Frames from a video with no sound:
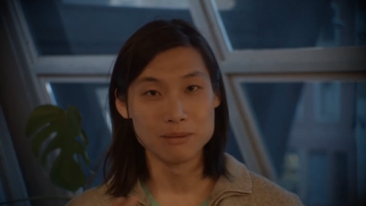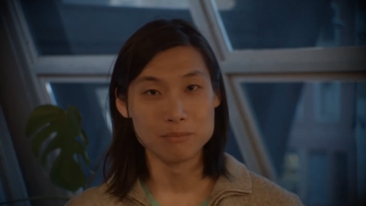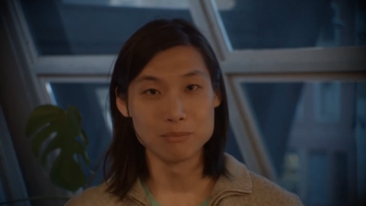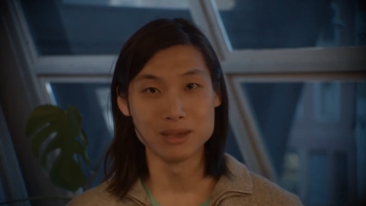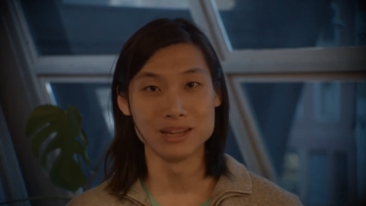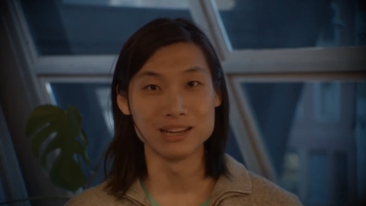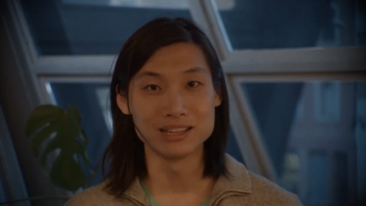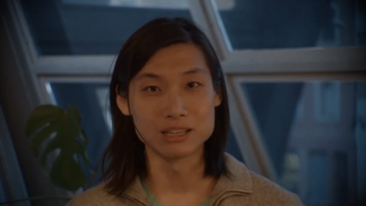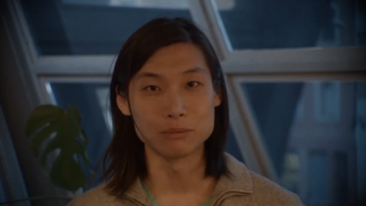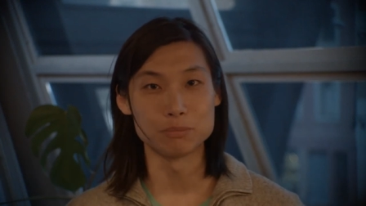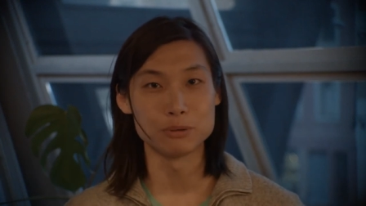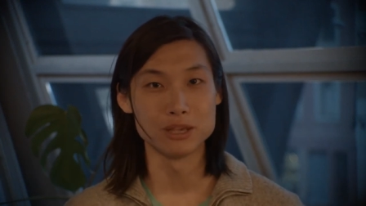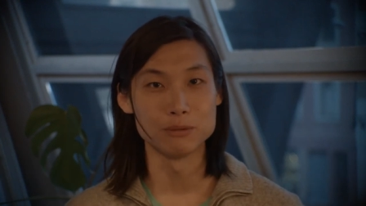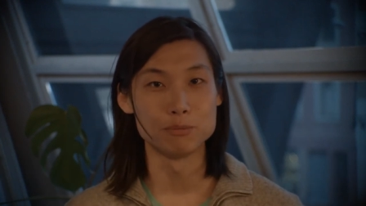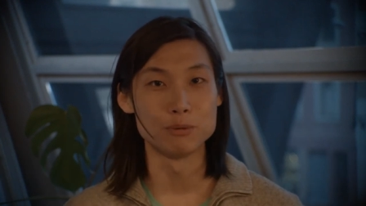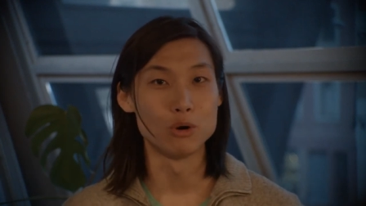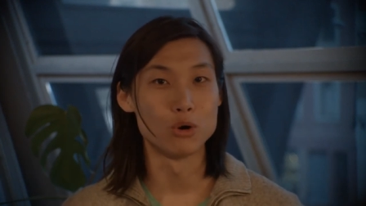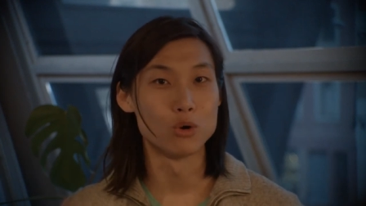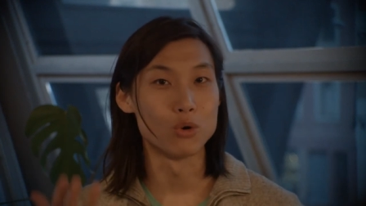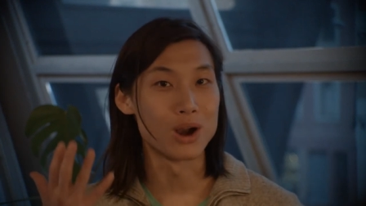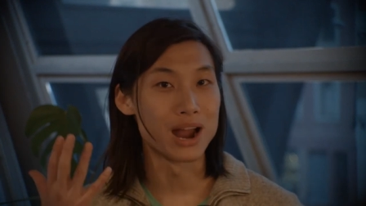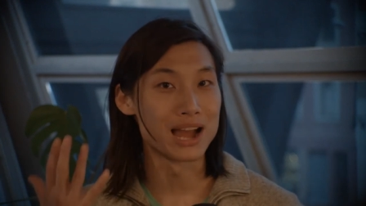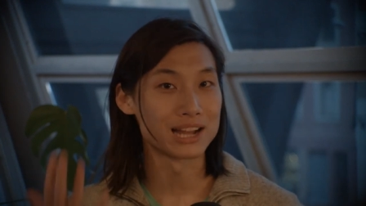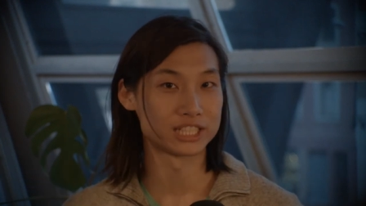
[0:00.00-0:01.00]
meeting the people
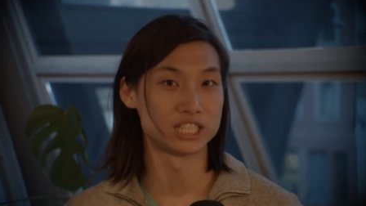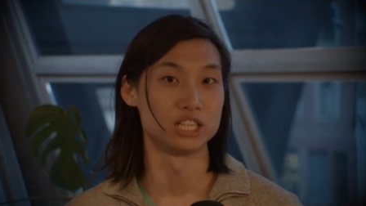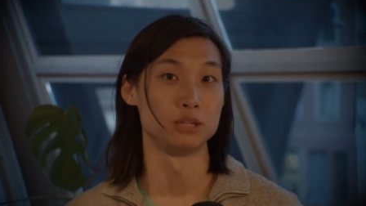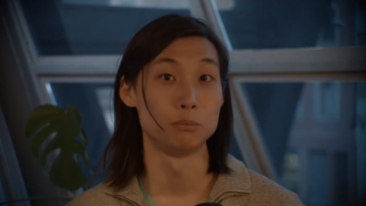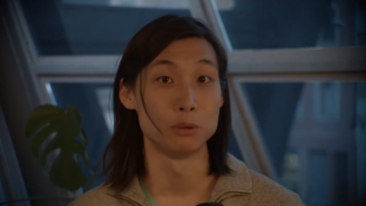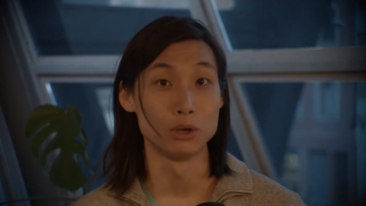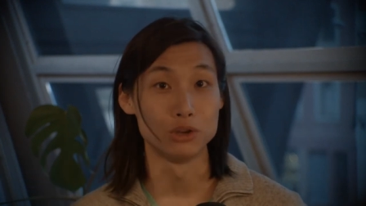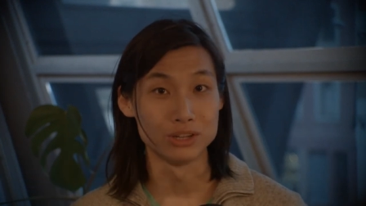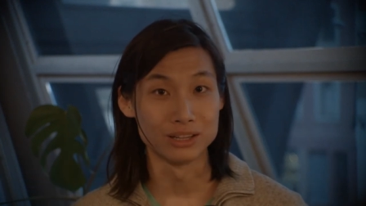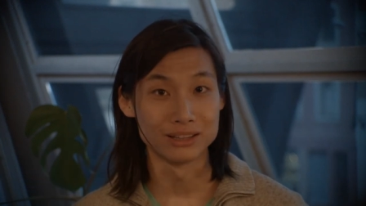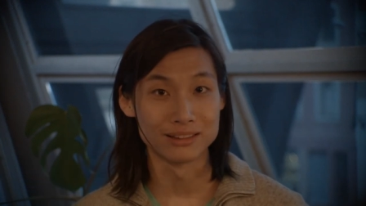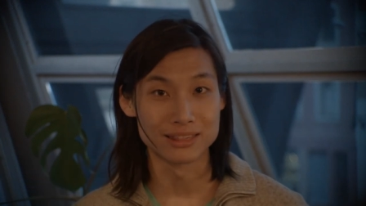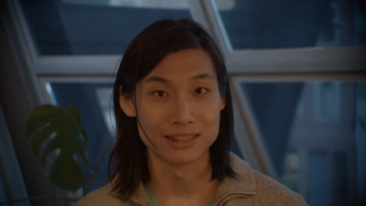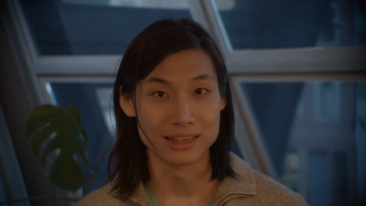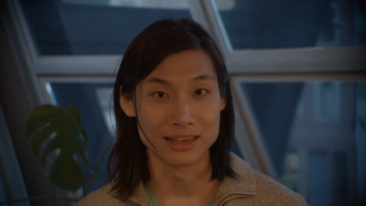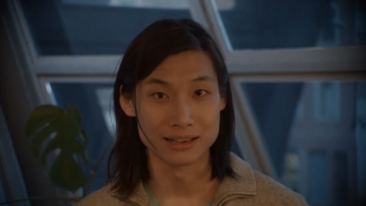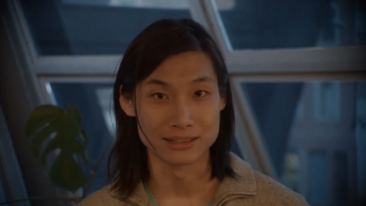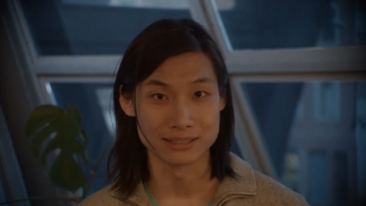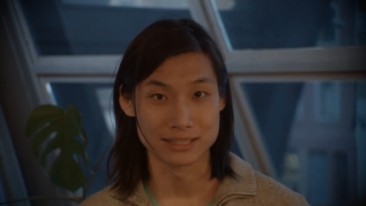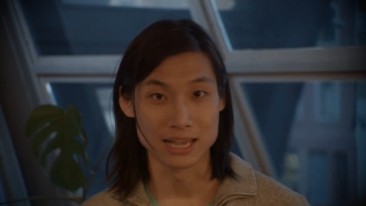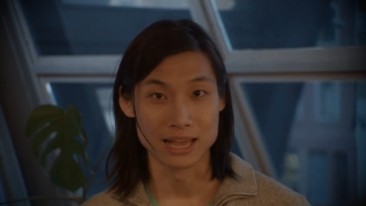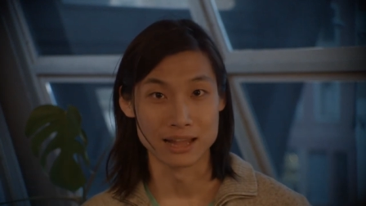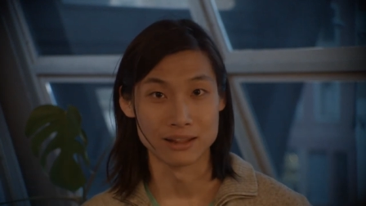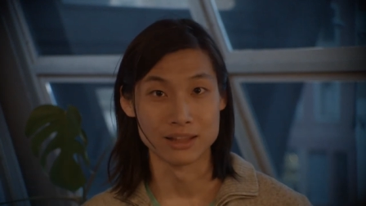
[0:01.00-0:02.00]
who are actually building
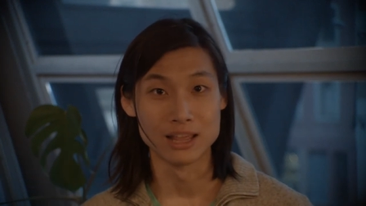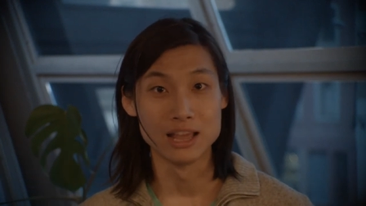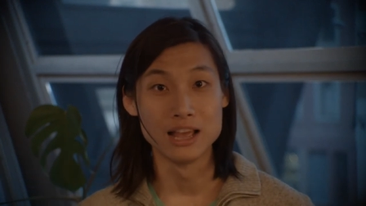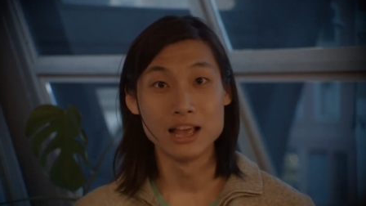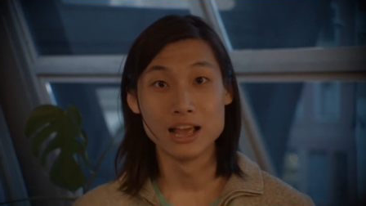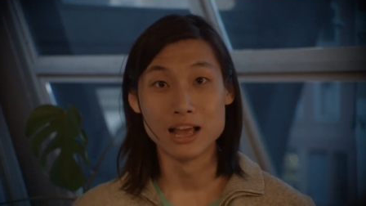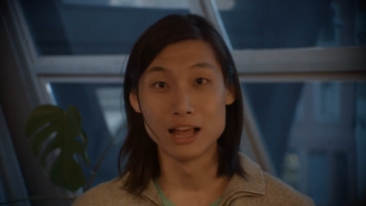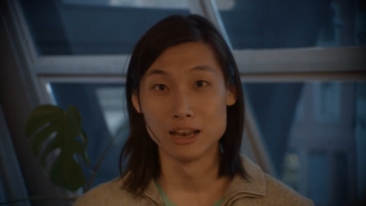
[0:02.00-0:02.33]
things and,